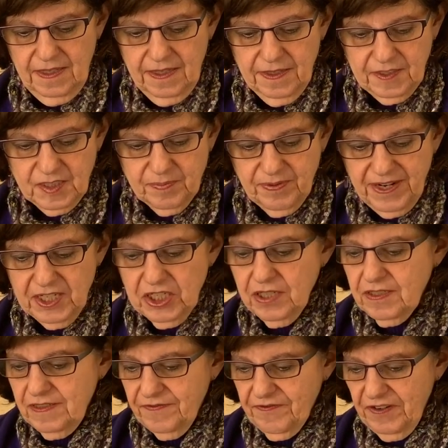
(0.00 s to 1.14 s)

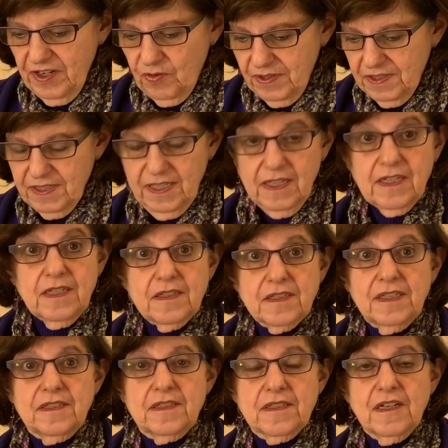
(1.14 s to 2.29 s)
Expressions of frequency
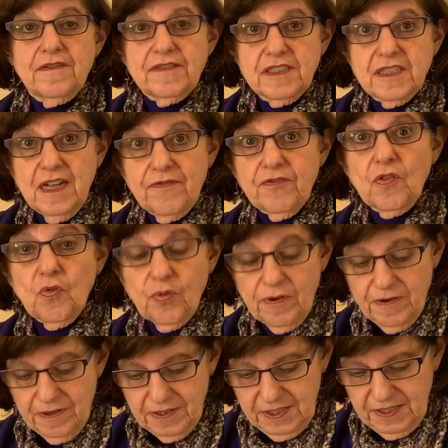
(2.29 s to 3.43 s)
consist of several
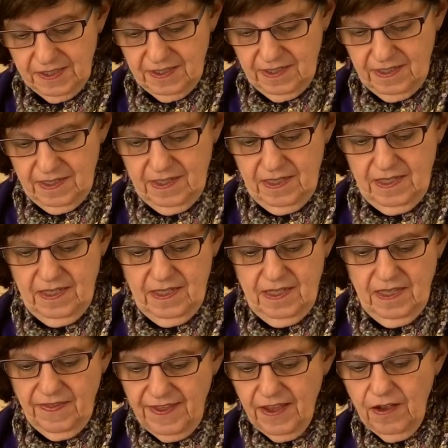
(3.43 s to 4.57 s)
words.
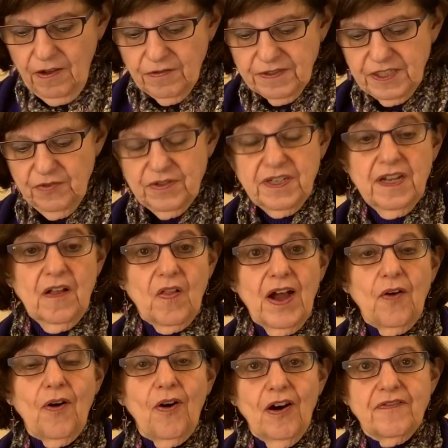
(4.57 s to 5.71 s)
They also tell how
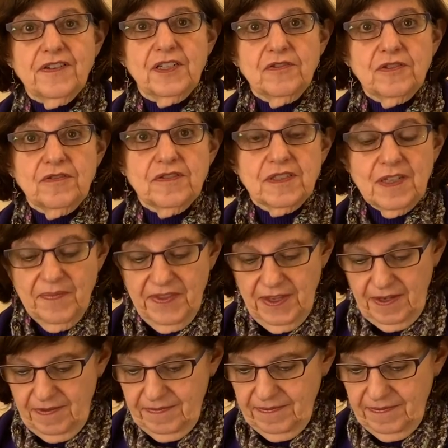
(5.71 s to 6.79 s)
often you do something.